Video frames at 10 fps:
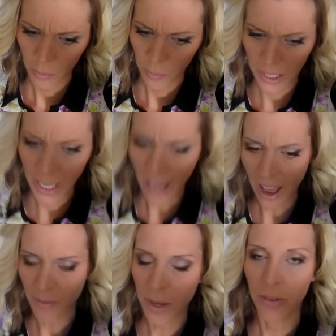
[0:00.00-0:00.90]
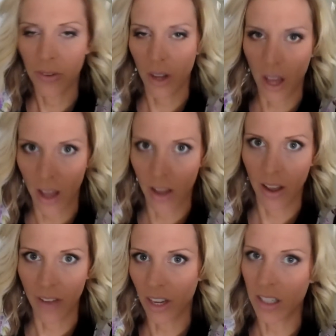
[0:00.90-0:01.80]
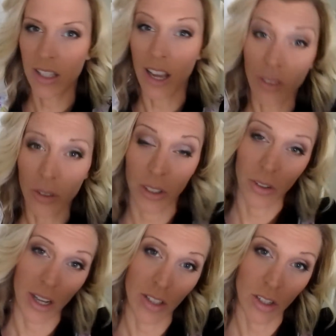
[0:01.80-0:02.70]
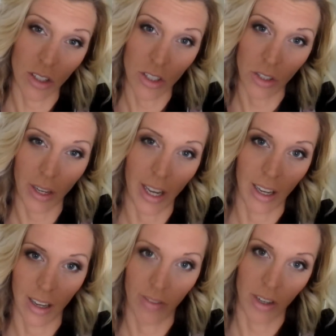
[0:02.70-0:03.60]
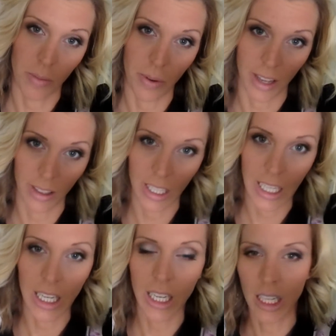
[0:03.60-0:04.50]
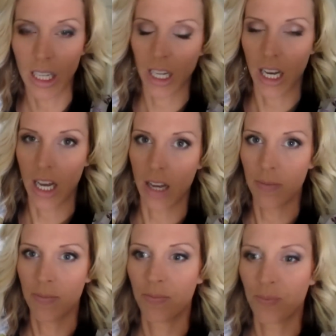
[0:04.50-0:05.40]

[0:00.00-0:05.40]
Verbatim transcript: but yeah, I've been, uh, I've gotten several requests to do a Vera Bradley, um,